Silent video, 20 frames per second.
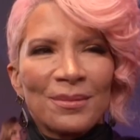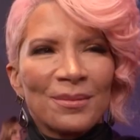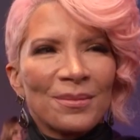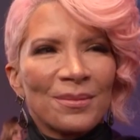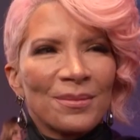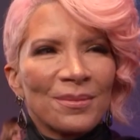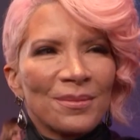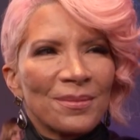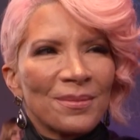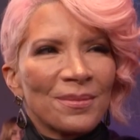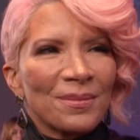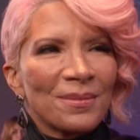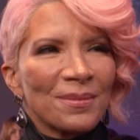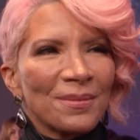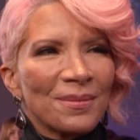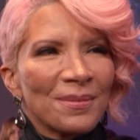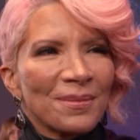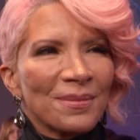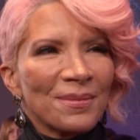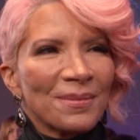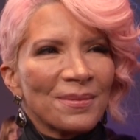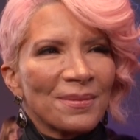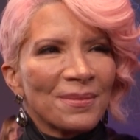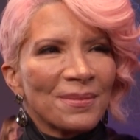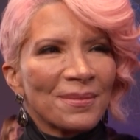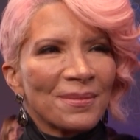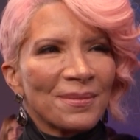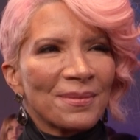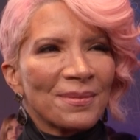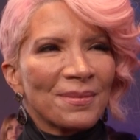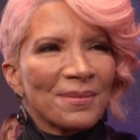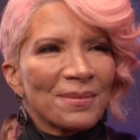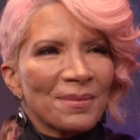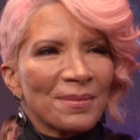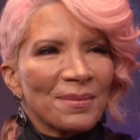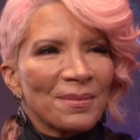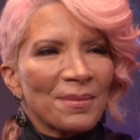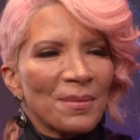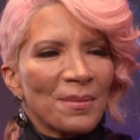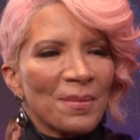
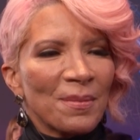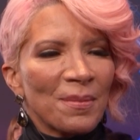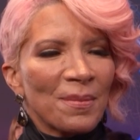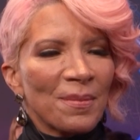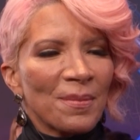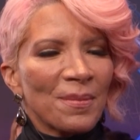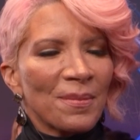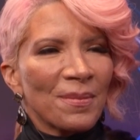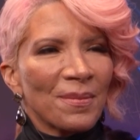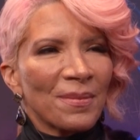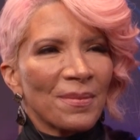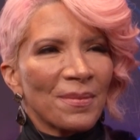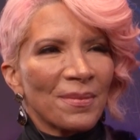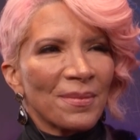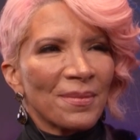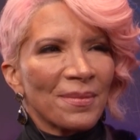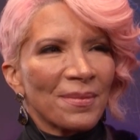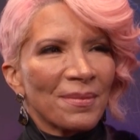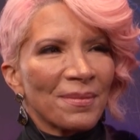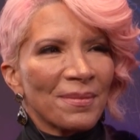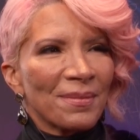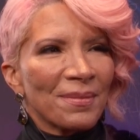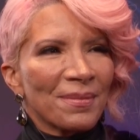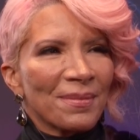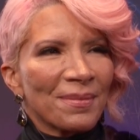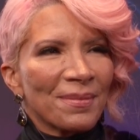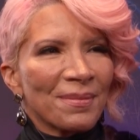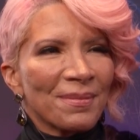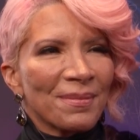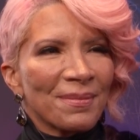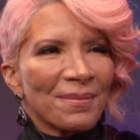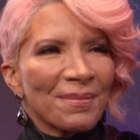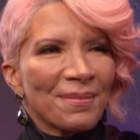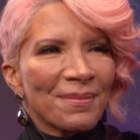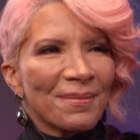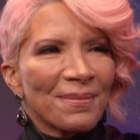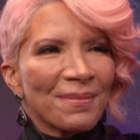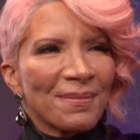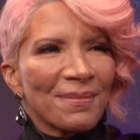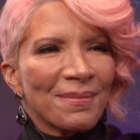
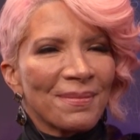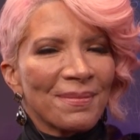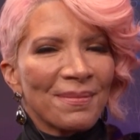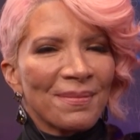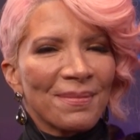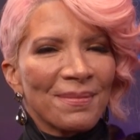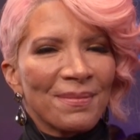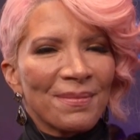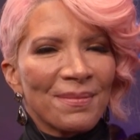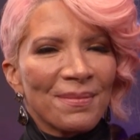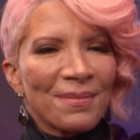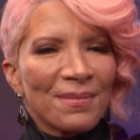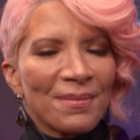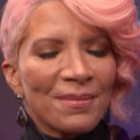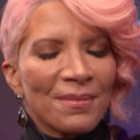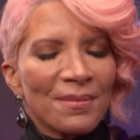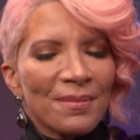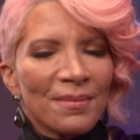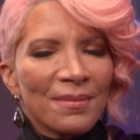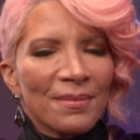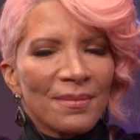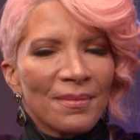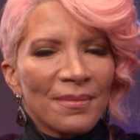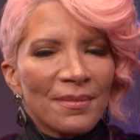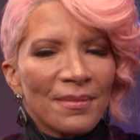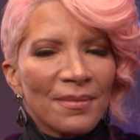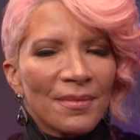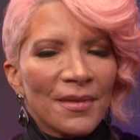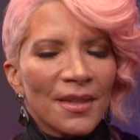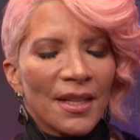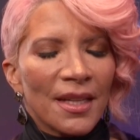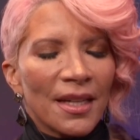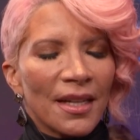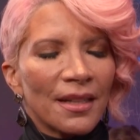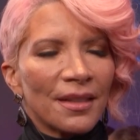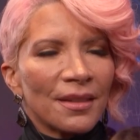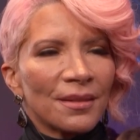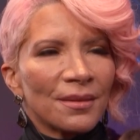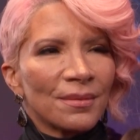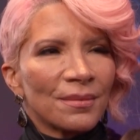
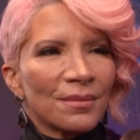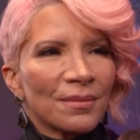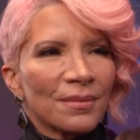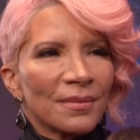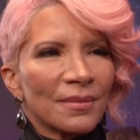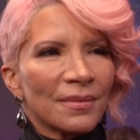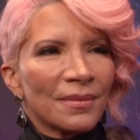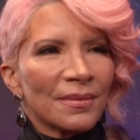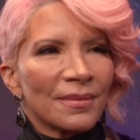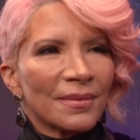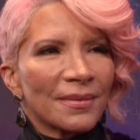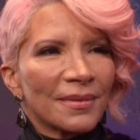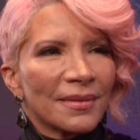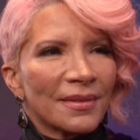(silent)